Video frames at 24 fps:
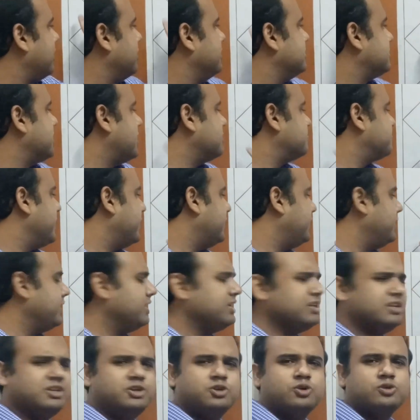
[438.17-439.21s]
is
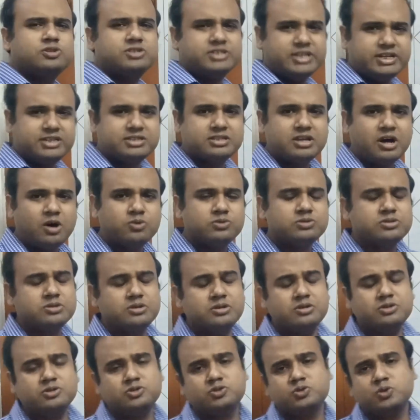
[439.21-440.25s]
aspecting your 6th house,
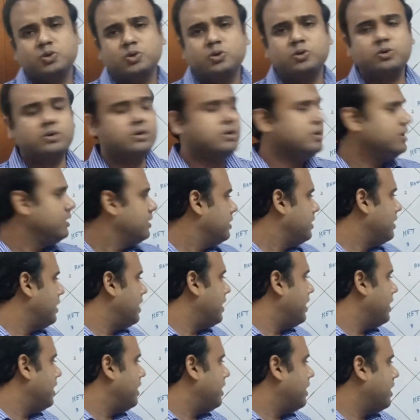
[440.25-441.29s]
so
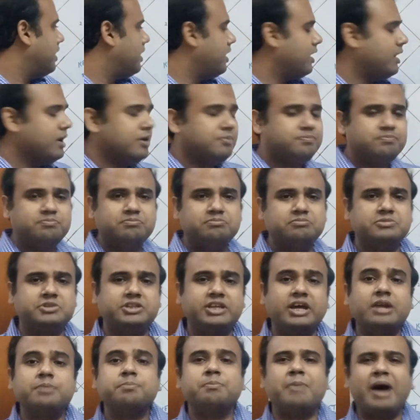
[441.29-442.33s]

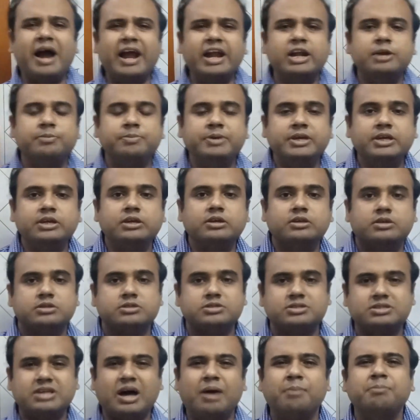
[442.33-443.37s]
there might be
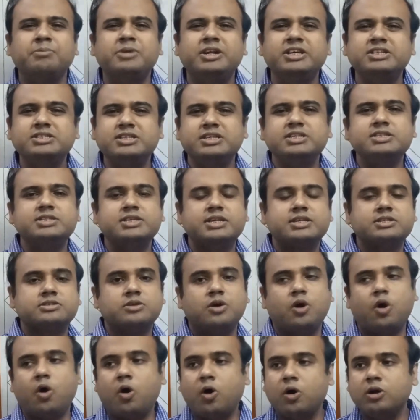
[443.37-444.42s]
some diseases
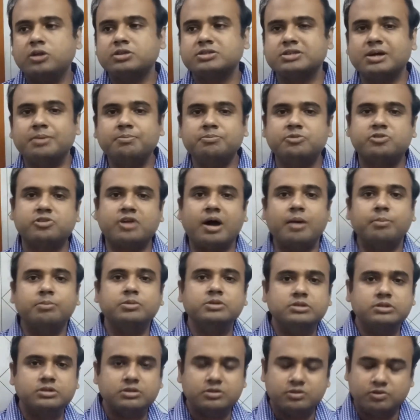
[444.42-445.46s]
or some
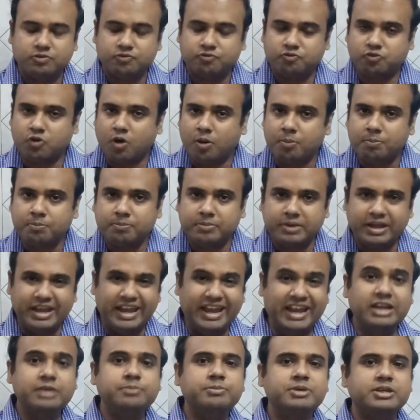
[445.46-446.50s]
trouble from
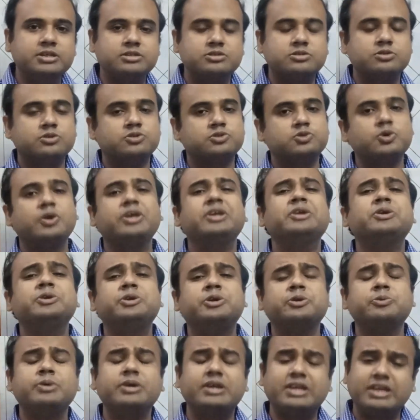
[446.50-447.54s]
enemies, so you need
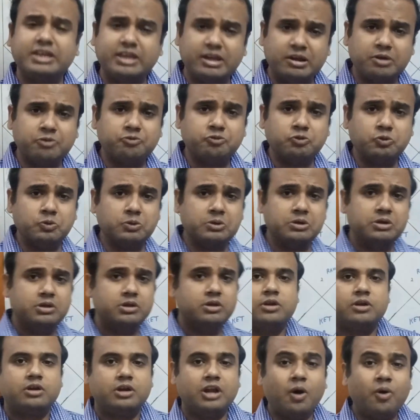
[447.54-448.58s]
to be careful.
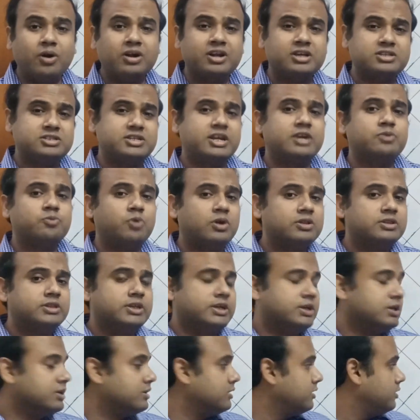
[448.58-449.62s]
Now understand one
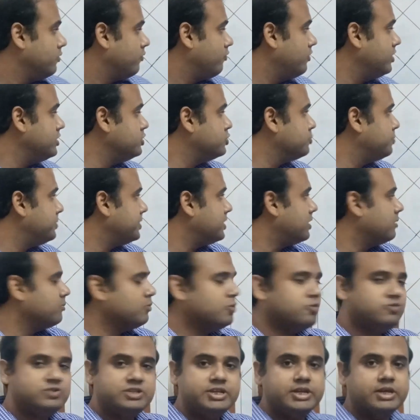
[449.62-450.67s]
thing. When Jupiter
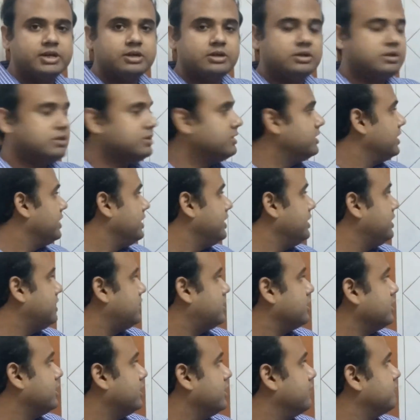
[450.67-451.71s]
moves here, then
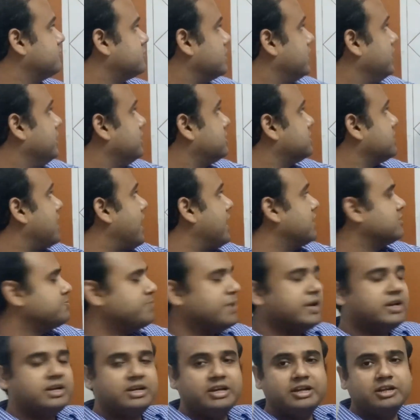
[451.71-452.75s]
it gives its
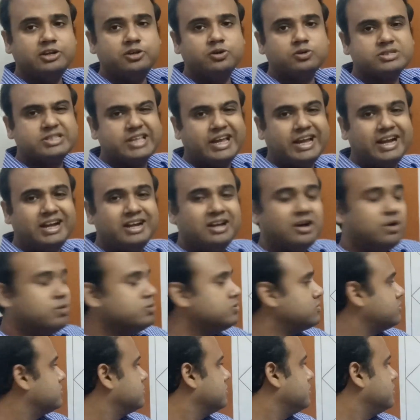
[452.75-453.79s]
aspect in your 2nd house,